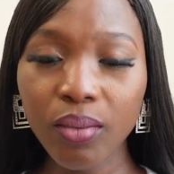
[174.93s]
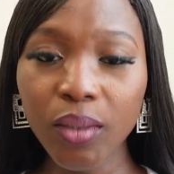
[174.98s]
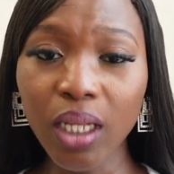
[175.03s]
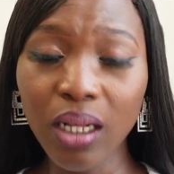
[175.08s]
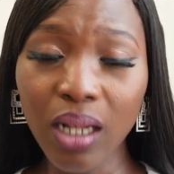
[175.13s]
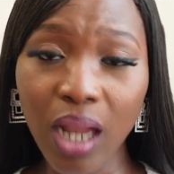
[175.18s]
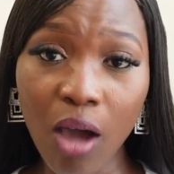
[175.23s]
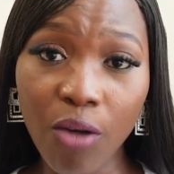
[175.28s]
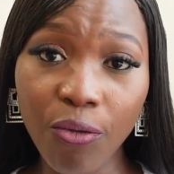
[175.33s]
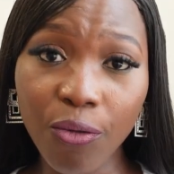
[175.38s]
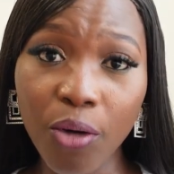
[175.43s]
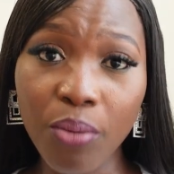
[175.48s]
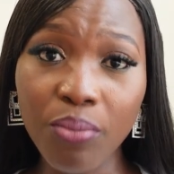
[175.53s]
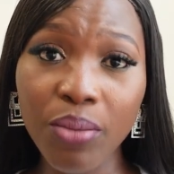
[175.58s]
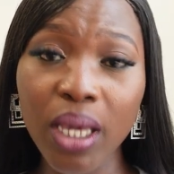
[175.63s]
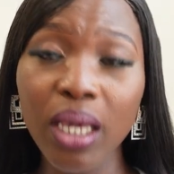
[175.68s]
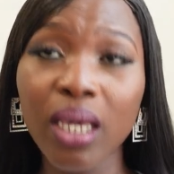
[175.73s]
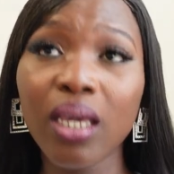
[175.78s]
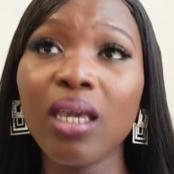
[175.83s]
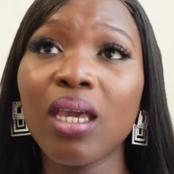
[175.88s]
Now, for
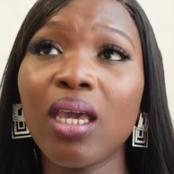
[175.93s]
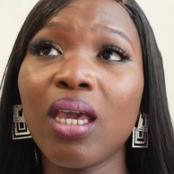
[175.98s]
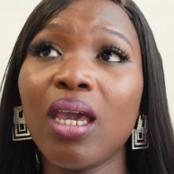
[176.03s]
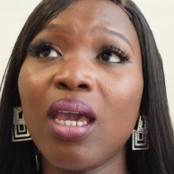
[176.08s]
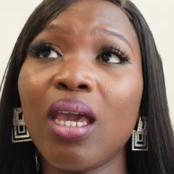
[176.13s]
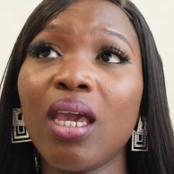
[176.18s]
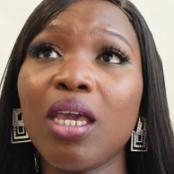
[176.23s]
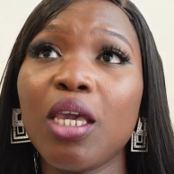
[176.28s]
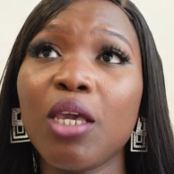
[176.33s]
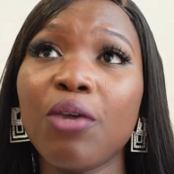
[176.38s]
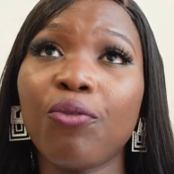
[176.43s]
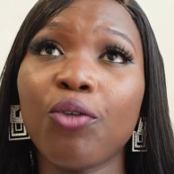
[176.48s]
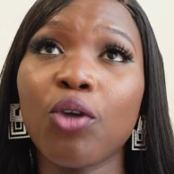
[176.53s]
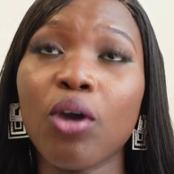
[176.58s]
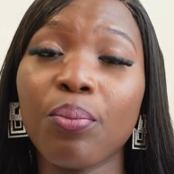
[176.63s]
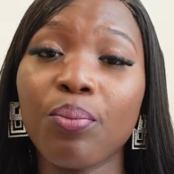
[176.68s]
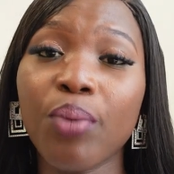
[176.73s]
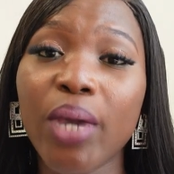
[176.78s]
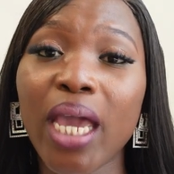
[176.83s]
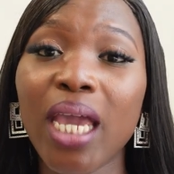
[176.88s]
me, if
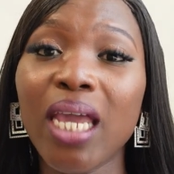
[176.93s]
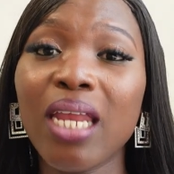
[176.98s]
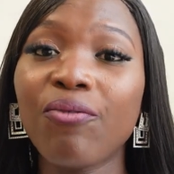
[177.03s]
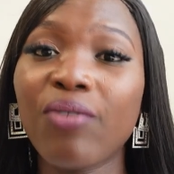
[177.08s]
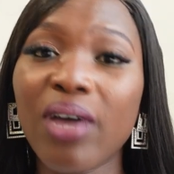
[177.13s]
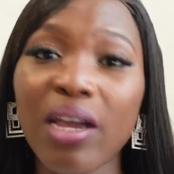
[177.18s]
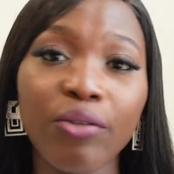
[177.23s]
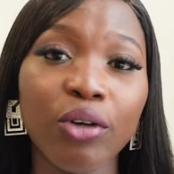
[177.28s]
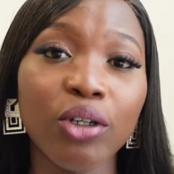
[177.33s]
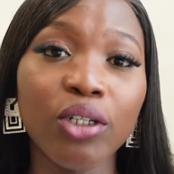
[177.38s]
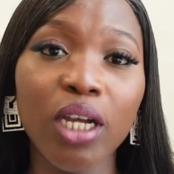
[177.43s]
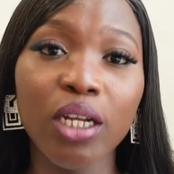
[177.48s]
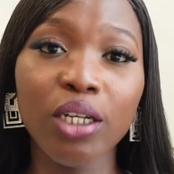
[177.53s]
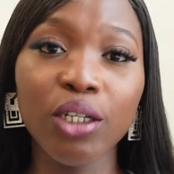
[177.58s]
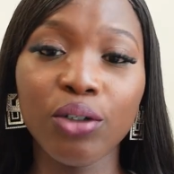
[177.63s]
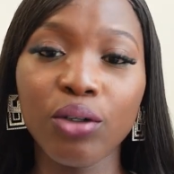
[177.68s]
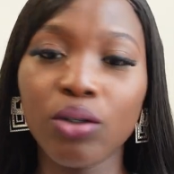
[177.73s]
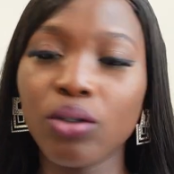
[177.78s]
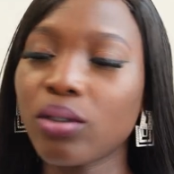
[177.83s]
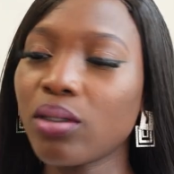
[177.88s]
you're paying 500
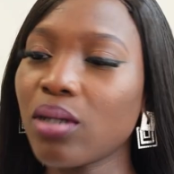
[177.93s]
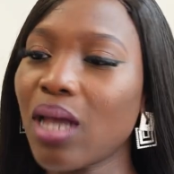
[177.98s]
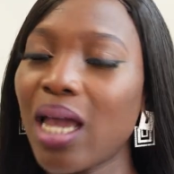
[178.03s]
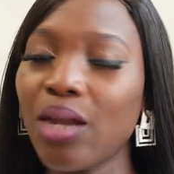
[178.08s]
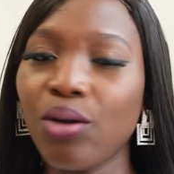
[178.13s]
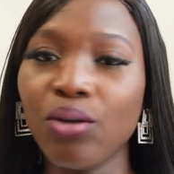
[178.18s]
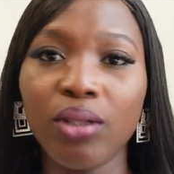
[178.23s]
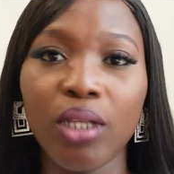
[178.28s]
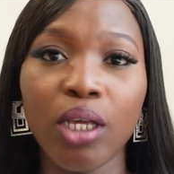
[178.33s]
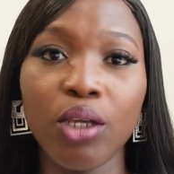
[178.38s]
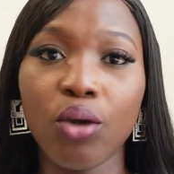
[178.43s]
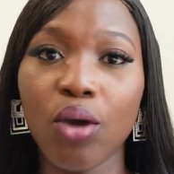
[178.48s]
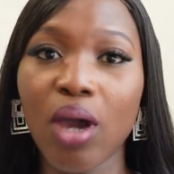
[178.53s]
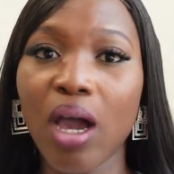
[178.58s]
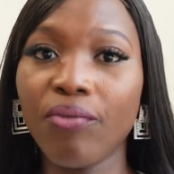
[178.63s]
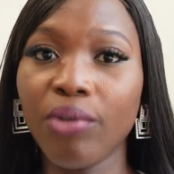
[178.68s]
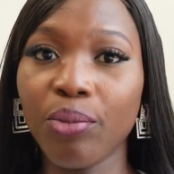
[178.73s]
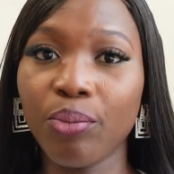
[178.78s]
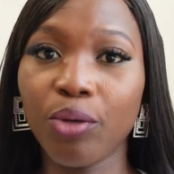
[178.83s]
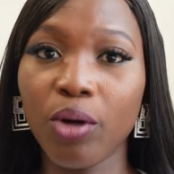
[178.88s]
euros, I don't think you
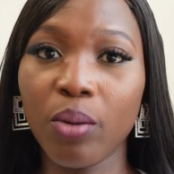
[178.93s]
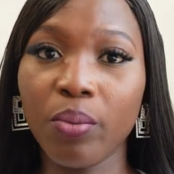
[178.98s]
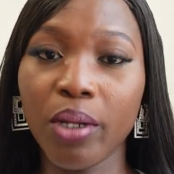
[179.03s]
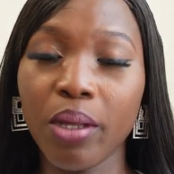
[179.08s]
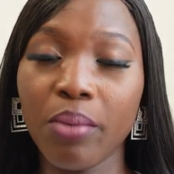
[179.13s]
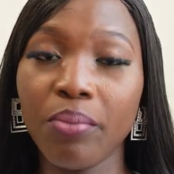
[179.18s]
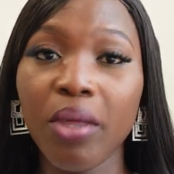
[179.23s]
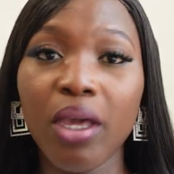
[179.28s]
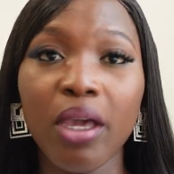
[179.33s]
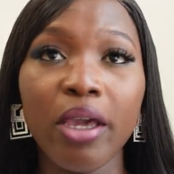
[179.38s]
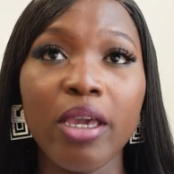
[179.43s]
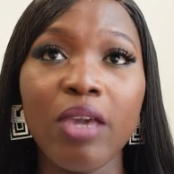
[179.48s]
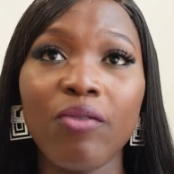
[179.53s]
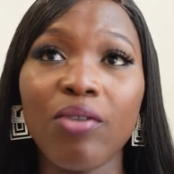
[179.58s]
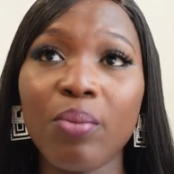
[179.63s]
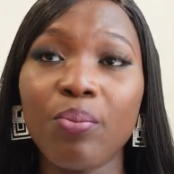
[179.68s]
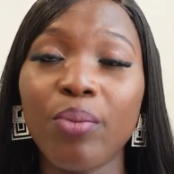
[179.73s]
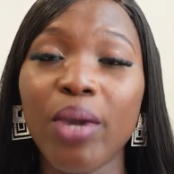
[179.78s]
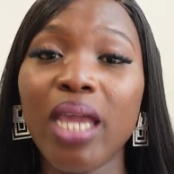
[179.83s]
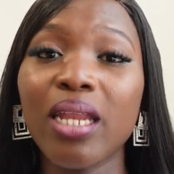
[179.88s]
have a problem. If
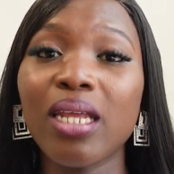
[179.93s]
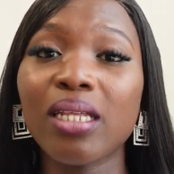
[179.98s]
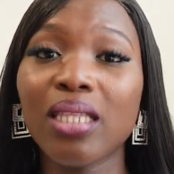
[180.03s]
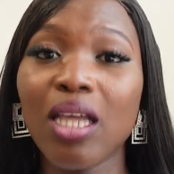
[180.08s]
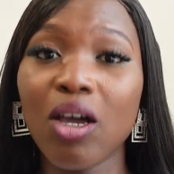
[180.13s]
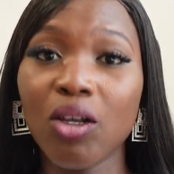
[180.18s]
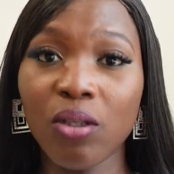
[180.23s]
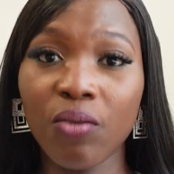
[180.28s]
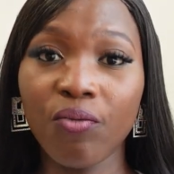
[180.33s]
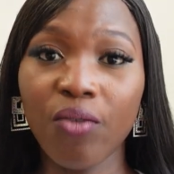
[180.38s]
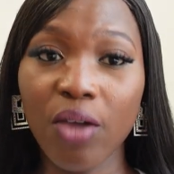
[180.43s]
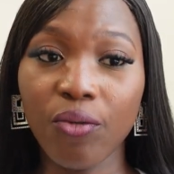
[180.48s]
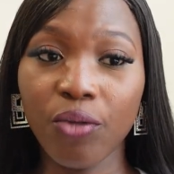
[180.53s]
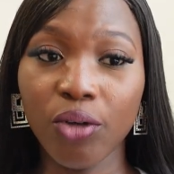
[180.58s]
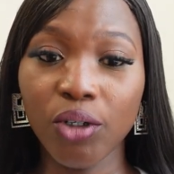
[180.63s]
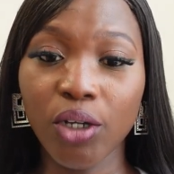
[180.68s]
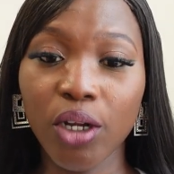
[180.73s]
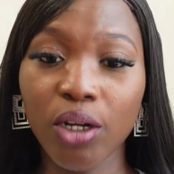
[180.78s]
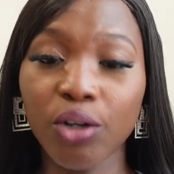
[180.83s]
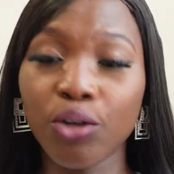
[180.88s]
you're paying
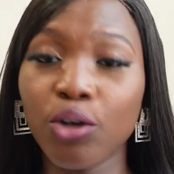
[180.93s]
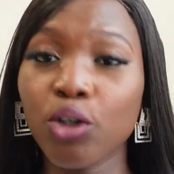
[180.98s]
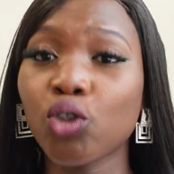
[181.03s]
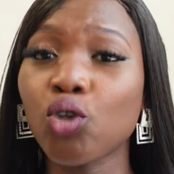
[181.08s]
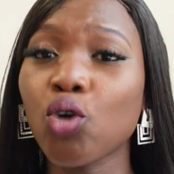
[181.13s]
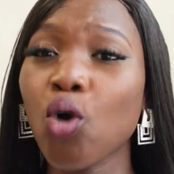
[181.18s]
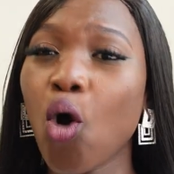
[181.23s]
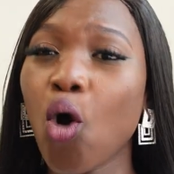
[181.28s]
1,500 euros, you